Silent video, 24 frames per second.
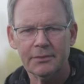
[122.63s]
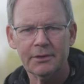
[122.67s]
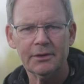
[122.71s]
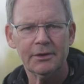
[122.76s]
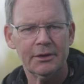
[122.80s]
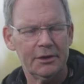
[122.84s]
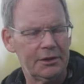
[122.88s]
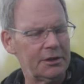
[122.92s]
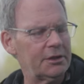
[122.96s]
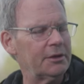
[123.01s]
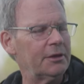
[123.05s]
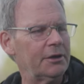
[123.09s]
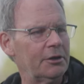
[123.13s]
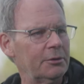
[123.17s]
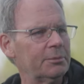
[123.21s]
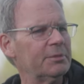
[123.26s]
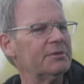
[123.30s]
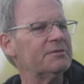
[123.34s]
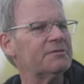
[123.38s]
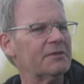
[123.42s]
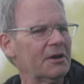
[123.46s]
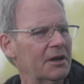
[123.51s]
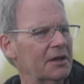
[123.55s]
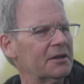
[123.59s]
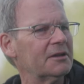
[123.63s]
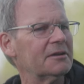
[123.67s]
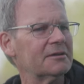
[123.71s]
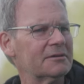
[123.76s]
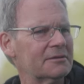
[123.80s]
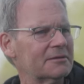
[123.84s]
He'll be fine.